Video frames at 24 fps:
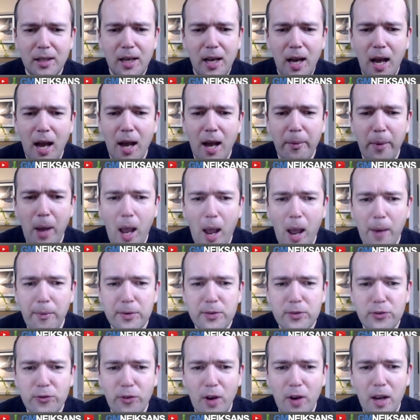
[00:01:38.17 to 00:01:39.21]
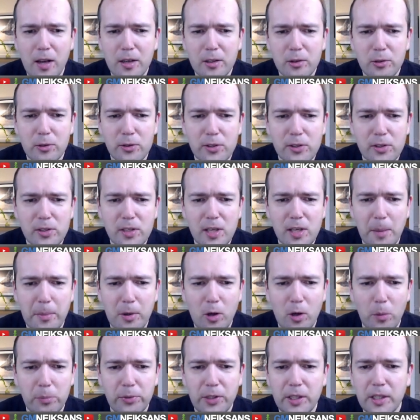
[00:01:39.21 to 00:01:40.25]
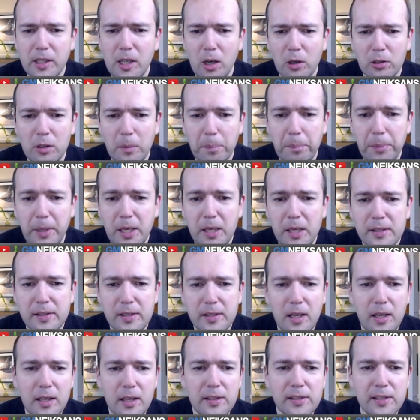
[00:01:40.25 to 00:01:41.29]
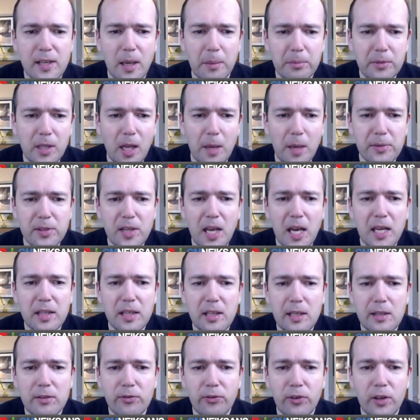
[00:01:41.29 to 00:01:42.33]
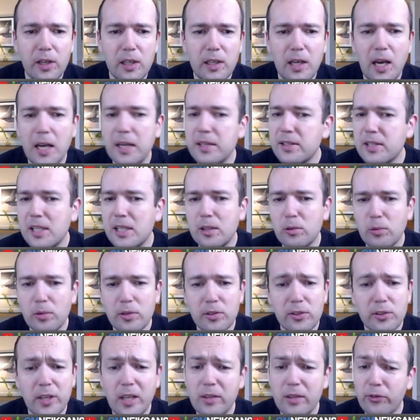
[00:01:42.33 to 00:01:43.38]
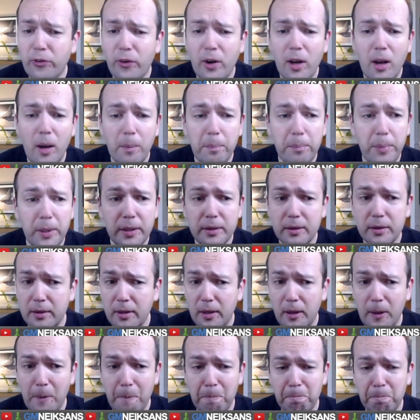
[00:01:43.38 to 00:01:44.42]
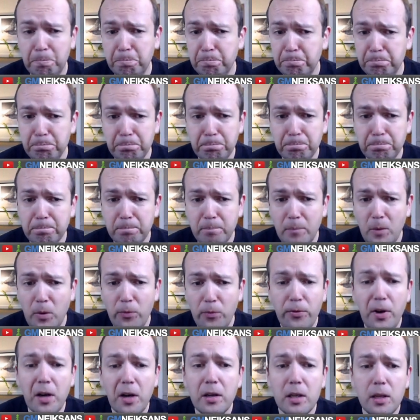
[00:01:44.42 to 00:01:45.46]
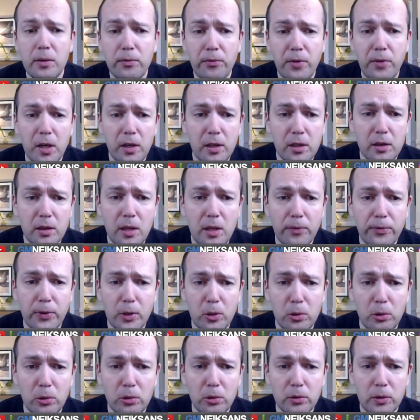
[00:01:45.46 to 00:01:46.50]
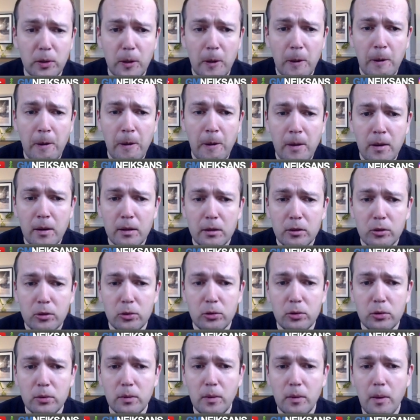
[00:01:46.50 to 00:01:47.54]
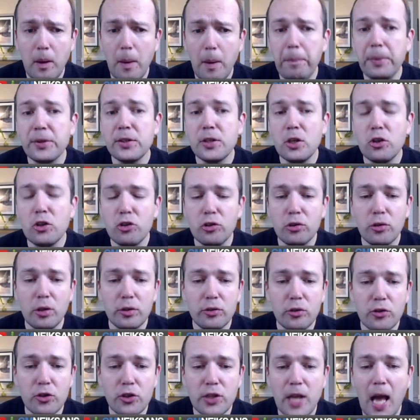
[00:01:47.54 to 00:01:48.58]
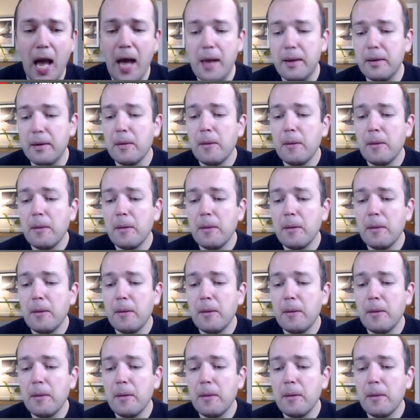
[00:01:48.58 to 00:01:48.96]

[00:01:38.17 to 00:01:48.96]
I was trying to somehow bring out the pieces, sometimes knight e3, knight c2, etc. But very difficult to position to understand.